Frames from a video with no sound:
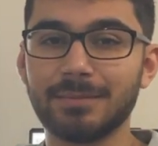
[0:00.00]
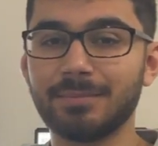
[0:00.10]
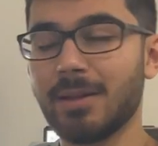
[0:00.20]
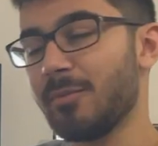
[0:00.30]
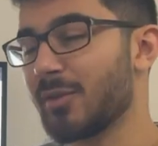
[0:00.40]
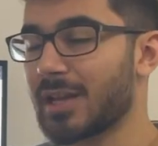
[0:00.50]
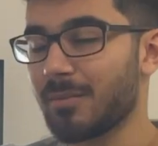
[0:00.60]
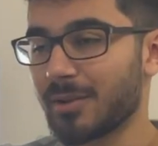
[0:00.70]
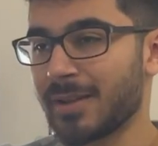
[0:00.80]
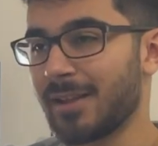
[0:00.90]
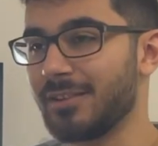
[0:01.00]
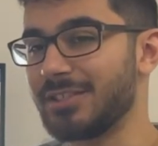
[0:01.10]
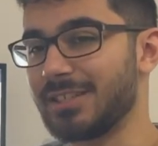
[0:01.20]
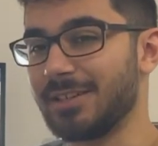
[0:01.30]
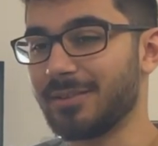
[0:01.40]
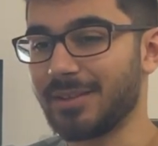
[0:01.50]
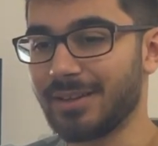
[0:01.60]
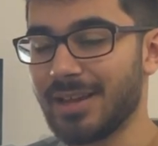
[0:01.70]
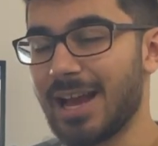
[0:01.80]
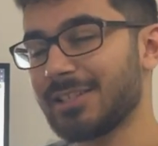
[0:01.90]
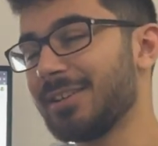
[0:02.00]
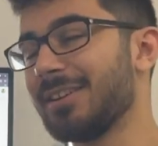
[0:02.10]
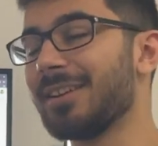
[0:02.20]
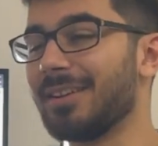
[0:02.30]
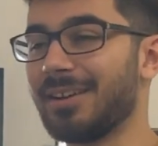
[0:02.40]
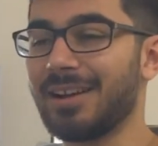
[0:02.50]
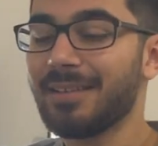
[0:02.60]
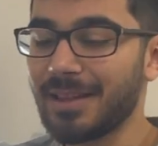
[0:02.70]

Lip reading: maybe with a couple analogies here and there. Actually, no.